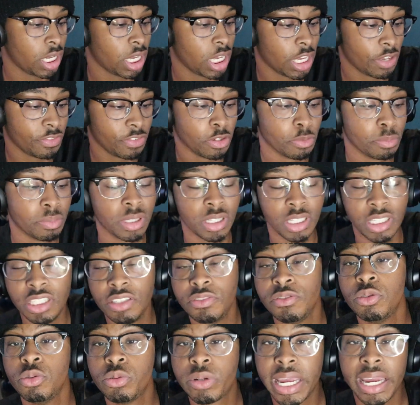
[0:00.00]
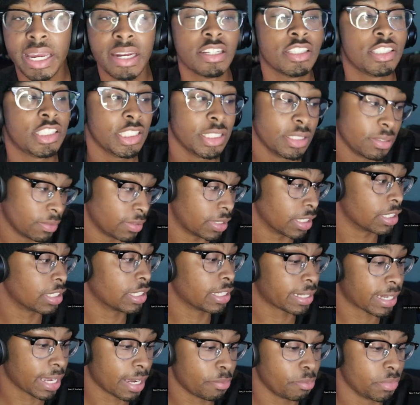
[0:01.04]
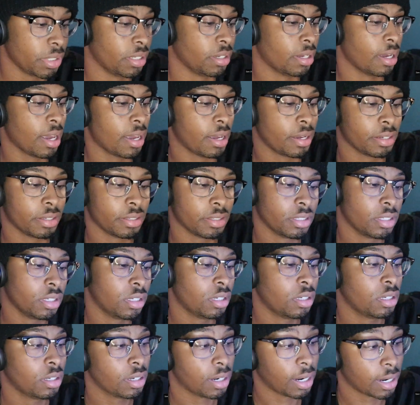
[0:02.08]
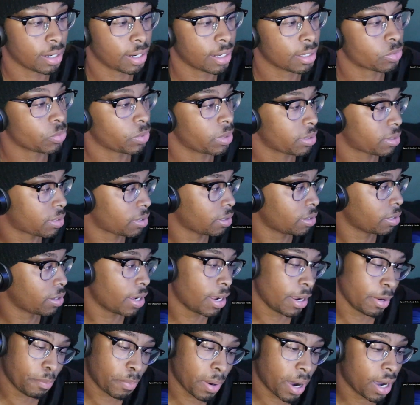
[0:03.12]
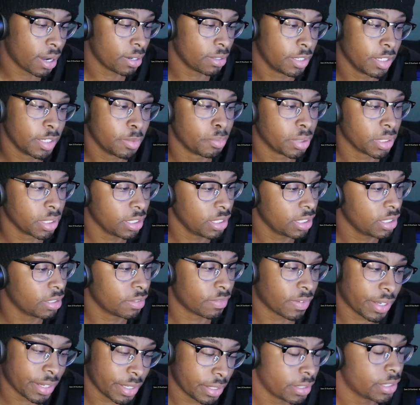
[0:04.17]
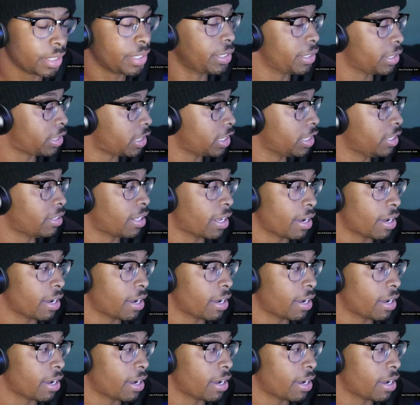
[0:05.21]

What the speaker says: you can achieve, just look at me, hey. And that's one, hey, Pop did believe and he achieved